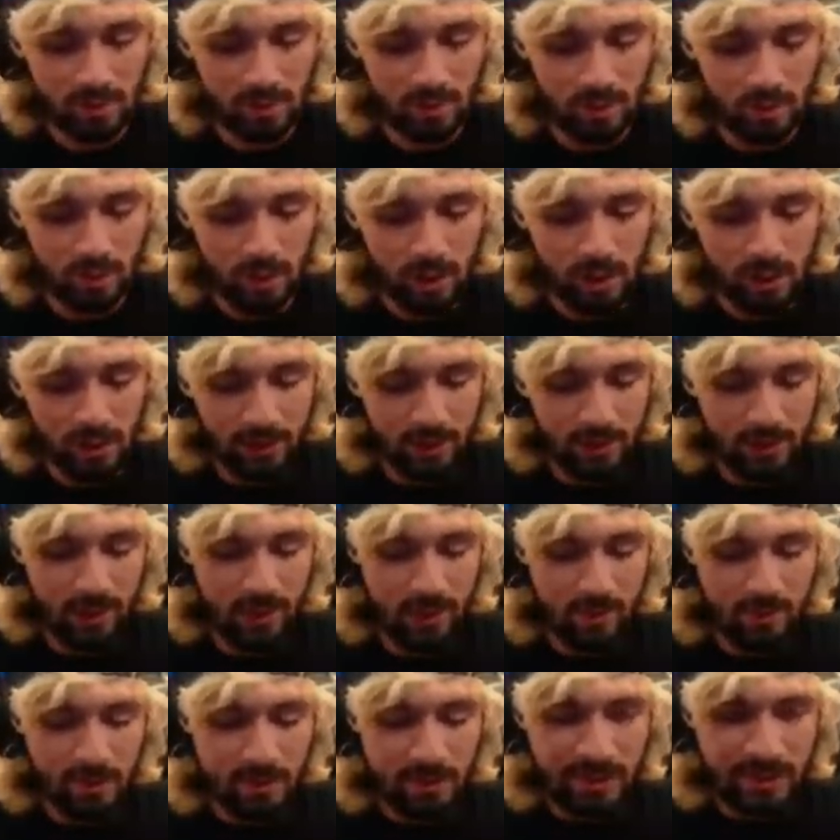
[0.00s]
Alright, look.
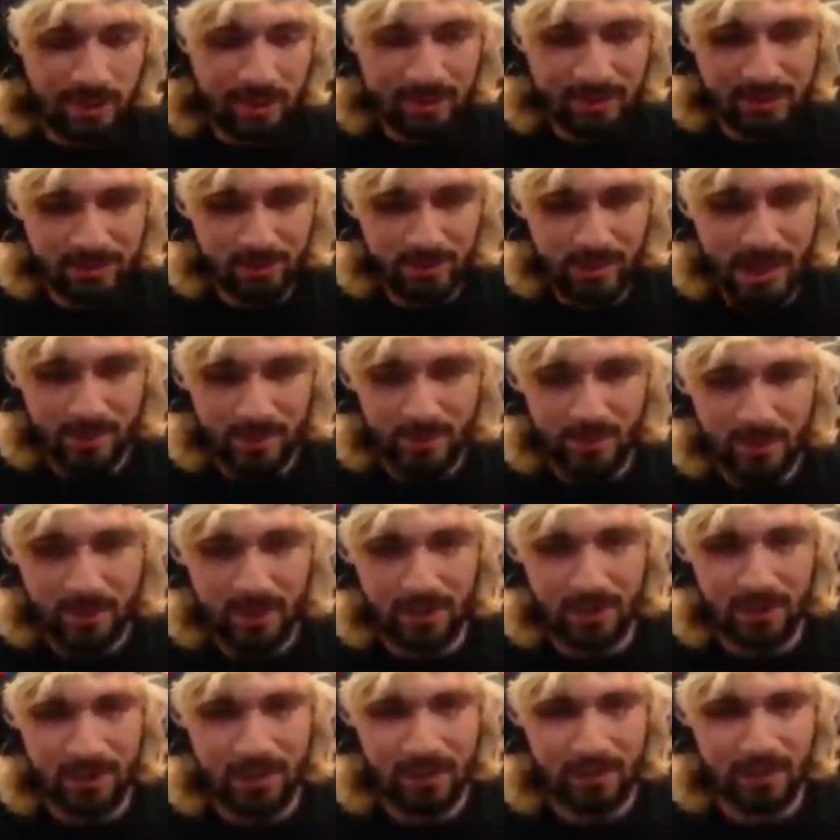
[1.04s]
I'm gonna keep this wrapper
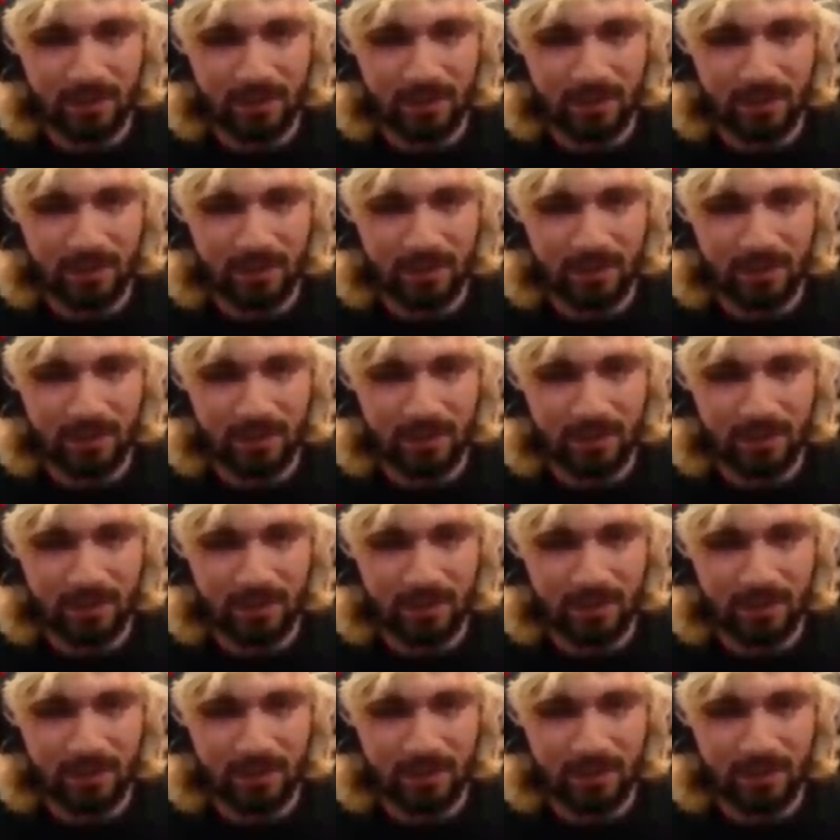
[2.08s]
clean.